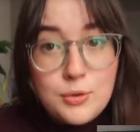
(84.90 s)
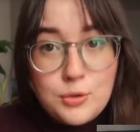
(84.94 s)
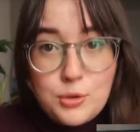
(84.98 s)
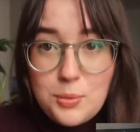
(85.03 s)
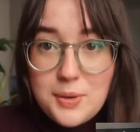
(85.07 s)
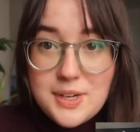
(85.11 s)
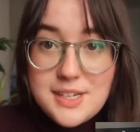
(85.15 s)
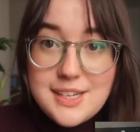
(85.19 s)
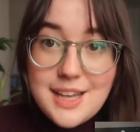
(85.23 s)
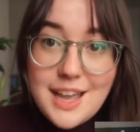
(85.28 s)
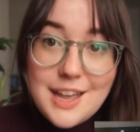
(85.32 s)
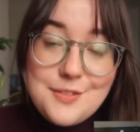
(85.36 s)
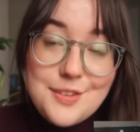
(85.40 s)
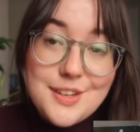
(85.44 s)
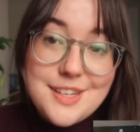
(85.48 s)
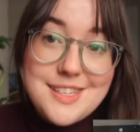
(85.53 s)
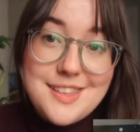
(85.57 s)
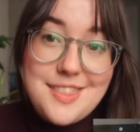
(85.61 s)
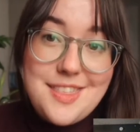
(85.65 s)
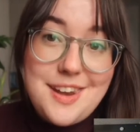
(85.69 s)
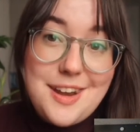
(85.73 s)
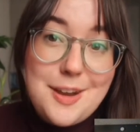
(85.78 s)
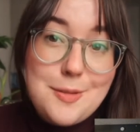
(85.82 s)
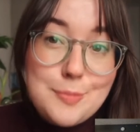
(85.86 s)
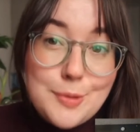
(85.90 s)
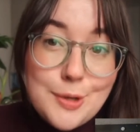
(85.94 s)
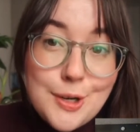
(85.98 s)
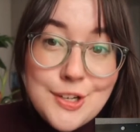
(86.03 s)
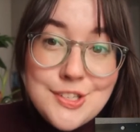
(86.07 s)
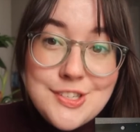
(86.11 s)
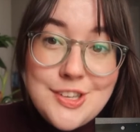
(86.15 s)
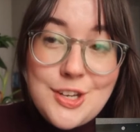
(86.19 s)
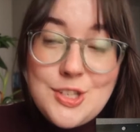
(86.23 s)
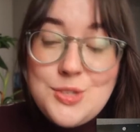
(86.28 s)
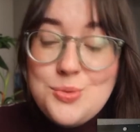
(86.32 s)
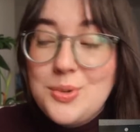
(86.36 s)
Before we dive into the
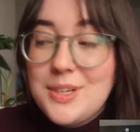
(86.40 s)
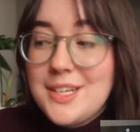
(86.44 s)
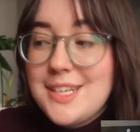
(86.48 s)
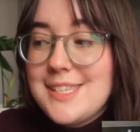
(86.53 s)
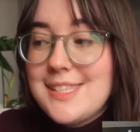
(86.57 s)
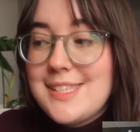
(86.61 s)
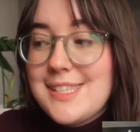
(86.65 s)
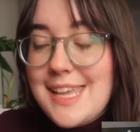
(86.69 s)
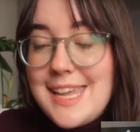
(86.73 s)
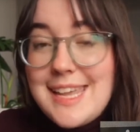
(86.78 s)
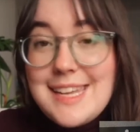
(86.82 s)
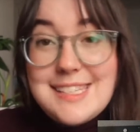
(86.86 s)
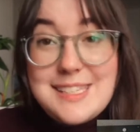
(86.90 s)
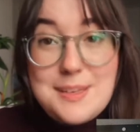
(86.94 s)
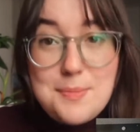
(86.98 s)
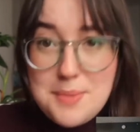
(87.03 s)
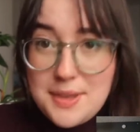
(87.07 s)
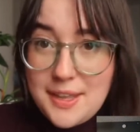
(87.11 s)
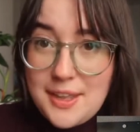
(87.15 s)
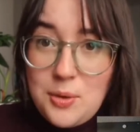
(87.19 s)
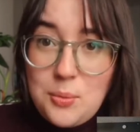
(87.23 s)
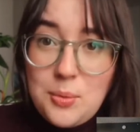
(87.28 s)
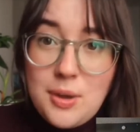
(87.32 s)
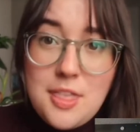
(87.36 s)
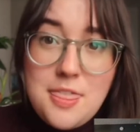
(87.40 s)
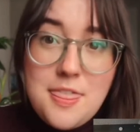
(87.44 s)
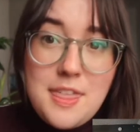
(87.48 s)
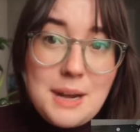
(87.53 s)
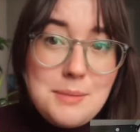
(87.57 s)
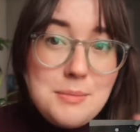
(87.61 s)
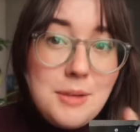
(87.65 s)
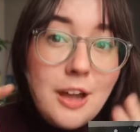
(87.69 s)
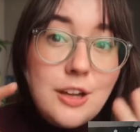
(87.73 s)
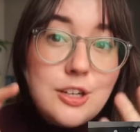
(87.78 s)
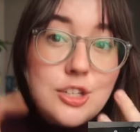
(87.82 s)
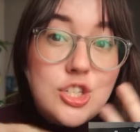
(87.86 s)
numbers, I just want to say to begin with that I'm
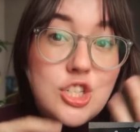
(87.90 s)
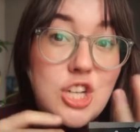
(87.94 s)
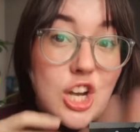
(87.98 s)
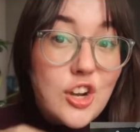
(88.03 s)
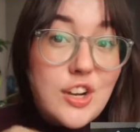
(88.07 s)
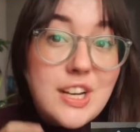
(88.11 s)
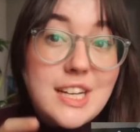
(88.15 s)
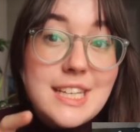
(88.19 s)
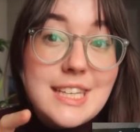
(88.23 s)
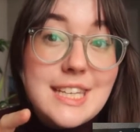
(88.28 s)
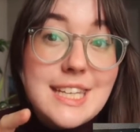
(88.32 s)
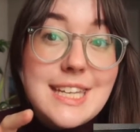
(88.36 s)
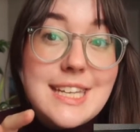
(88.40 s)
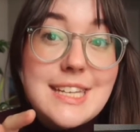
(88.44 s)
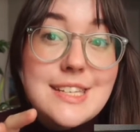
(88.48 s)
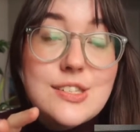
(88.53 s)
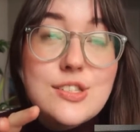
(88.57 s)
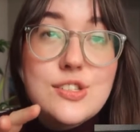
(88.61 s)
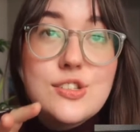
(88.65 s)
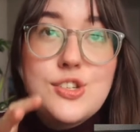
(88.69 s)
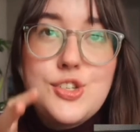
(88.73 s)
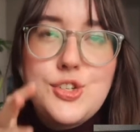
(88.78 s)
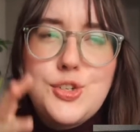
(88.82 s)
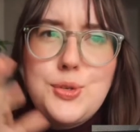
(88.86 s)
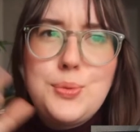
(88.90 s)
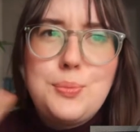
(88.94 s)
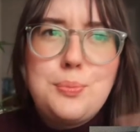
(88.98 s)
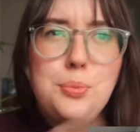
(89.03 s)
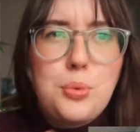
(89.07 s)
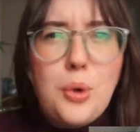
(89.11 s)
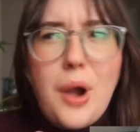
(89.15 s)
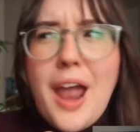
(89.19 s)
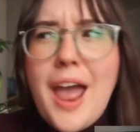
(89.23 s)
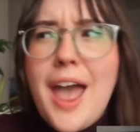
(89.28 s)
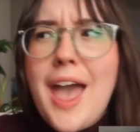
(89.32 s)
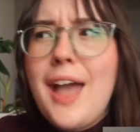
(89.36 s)
not sharing these to
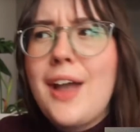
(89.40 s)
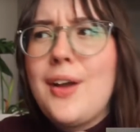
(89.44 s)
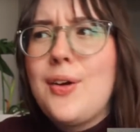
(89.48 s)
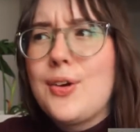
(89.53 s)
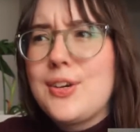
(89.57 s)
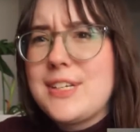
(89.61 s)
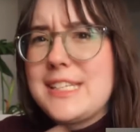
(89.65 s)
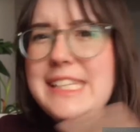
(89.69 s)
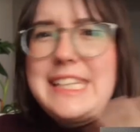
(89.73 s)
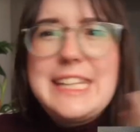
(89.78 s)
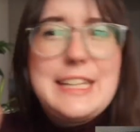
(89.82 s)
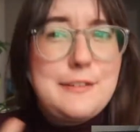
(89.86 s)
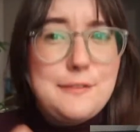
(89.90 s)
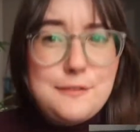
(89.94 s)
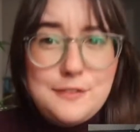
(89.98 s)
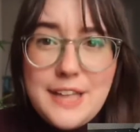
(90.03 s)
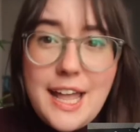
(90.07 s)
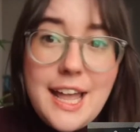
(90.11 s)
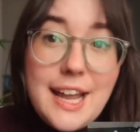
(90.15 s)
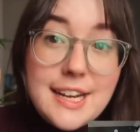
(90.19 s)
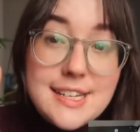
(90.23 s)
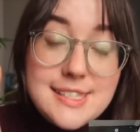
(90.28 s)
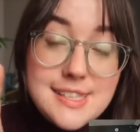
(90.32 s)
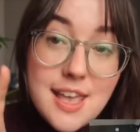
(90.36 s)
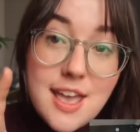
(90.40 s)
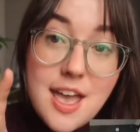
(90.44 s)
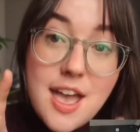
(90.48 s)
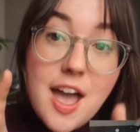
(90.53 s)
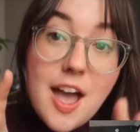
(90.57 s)
brag or to like flex.